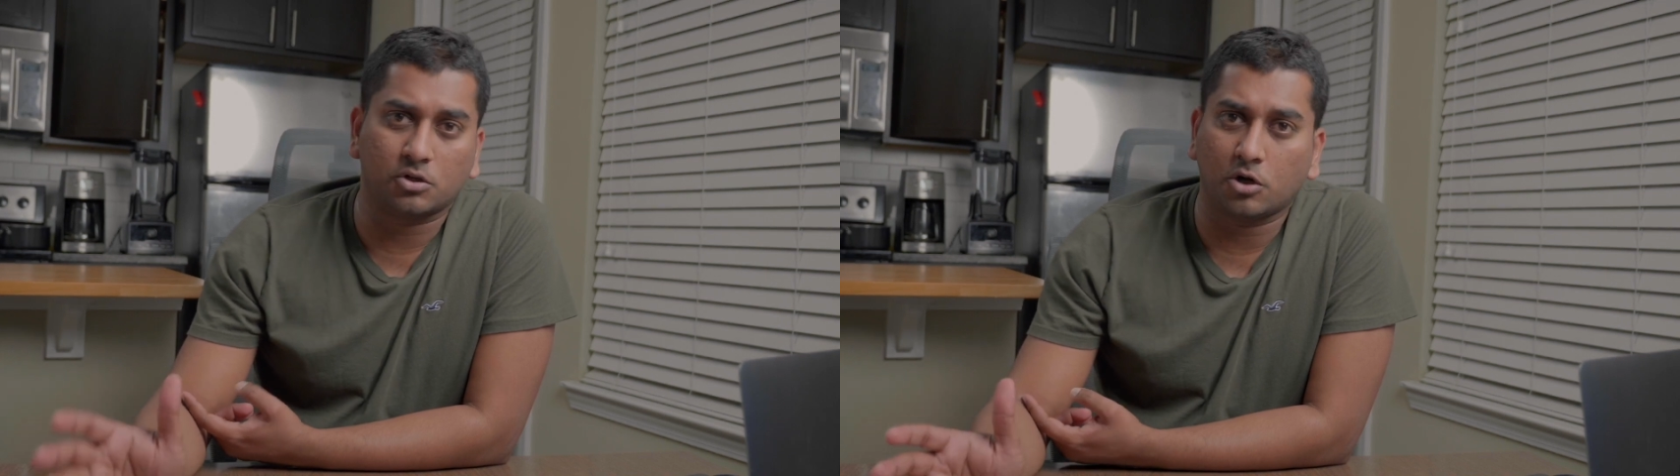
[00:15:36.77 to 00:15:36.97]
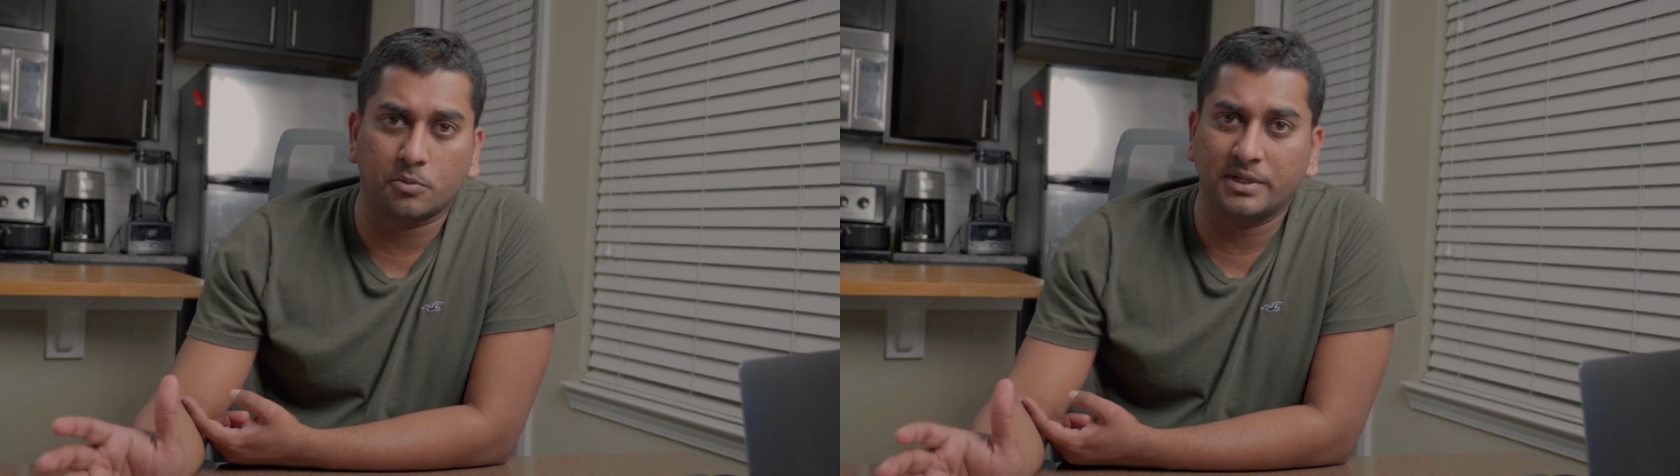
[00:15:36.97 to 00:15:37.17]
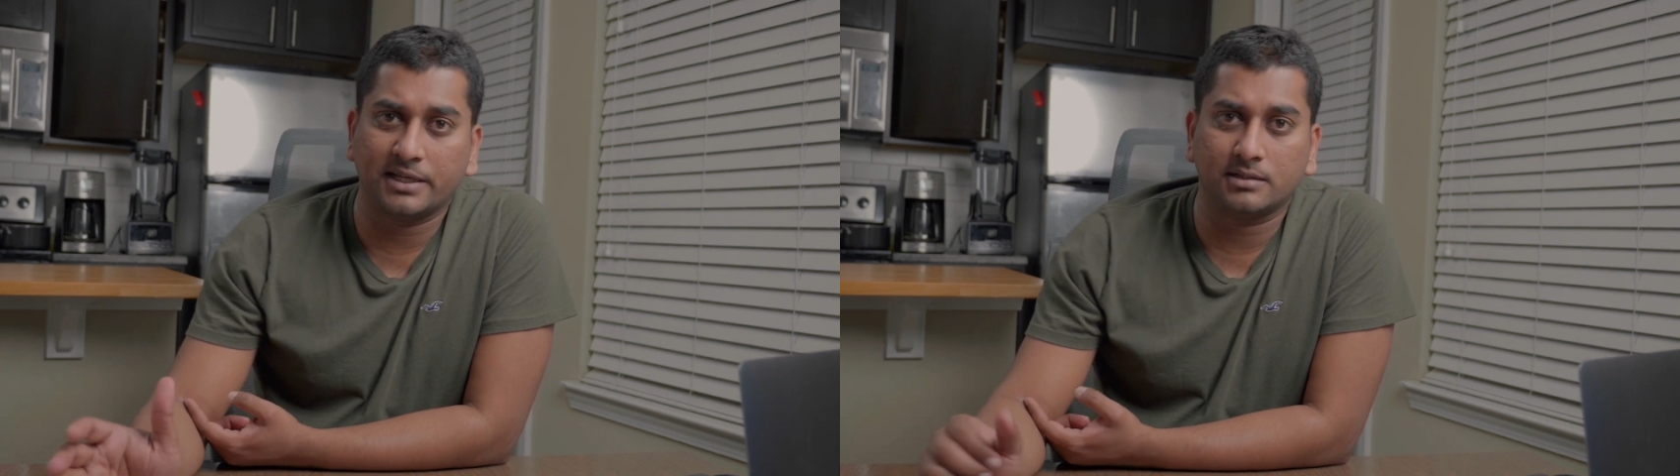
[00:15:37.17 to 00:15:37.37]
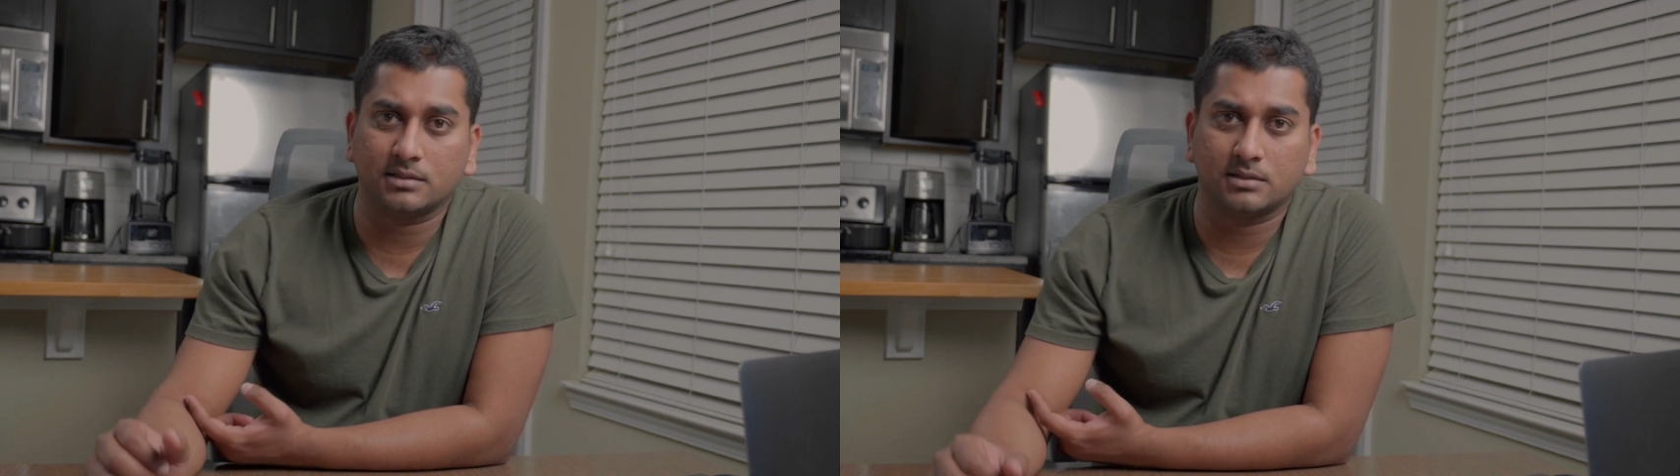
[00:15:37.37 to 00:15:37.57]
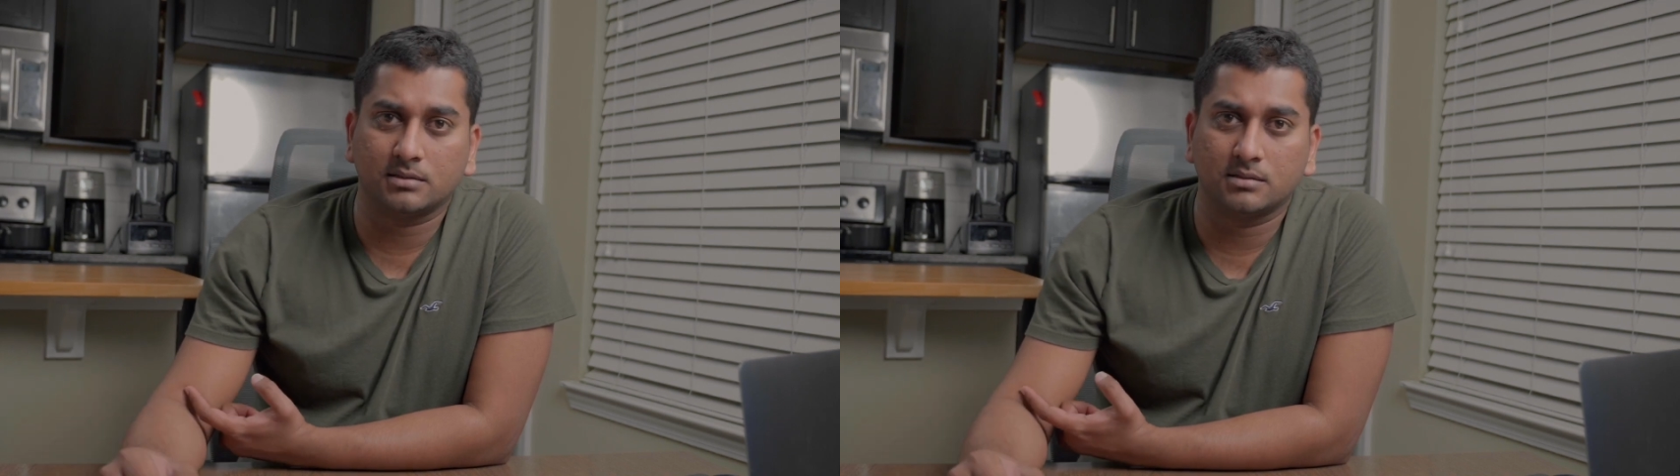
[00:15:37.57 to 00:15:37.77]

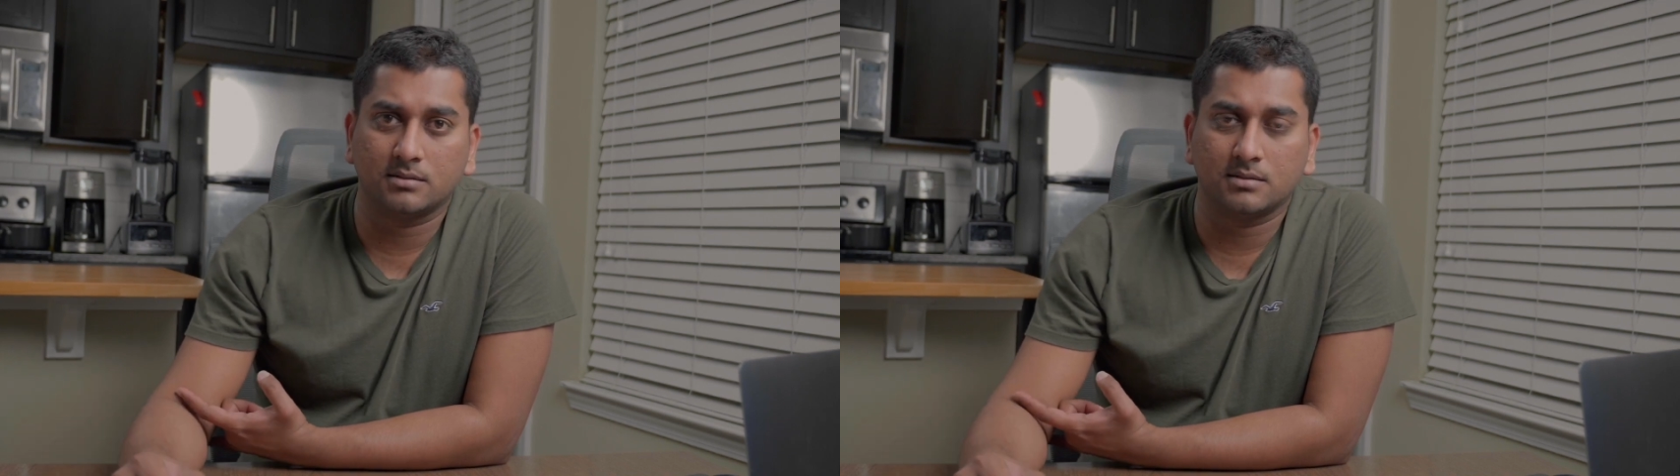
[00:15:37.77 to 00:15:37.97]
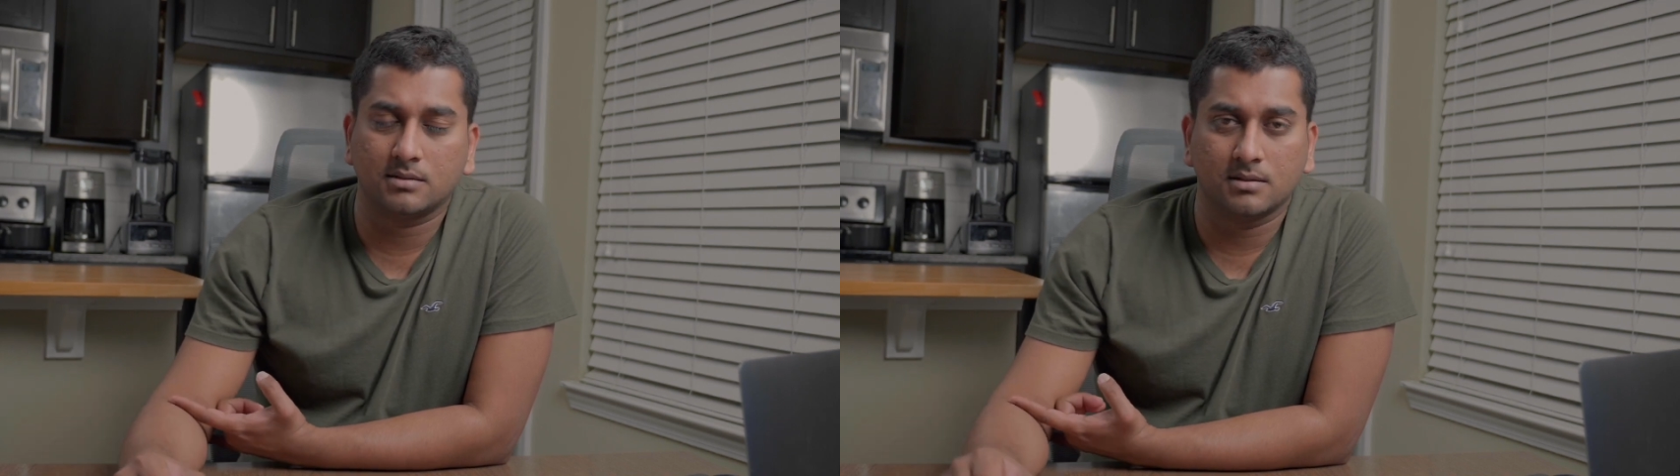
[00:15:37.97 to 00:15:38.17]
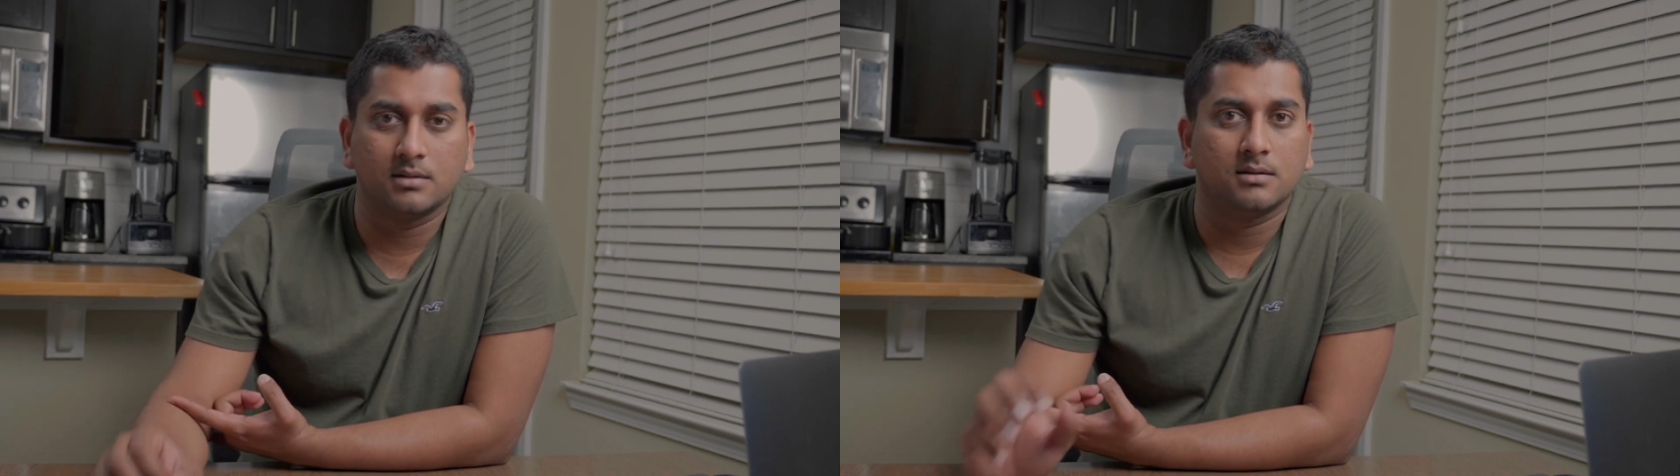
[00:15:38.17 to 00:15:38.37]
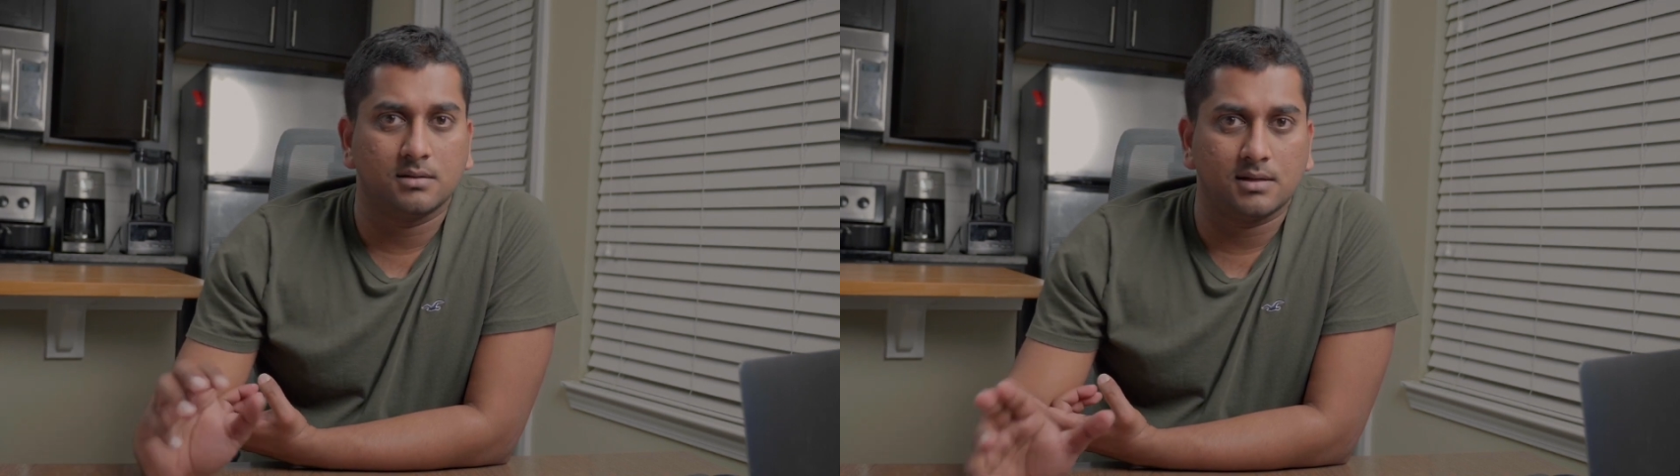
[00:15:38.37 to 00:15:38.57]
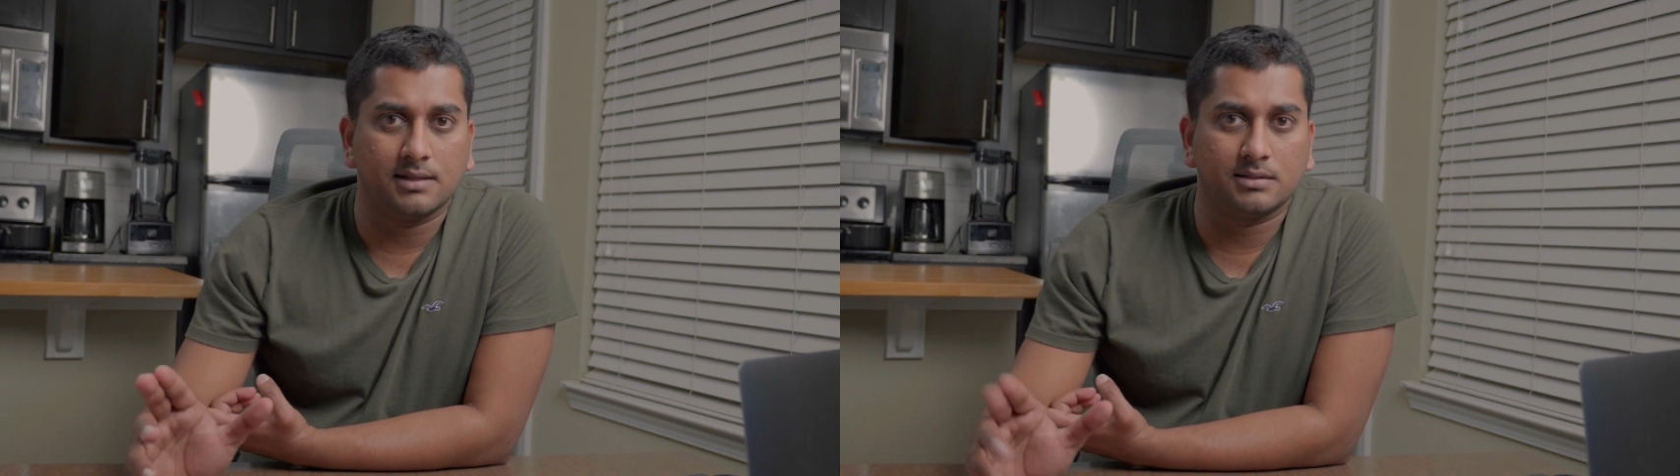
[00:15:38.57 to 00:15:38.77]
complicated. I'll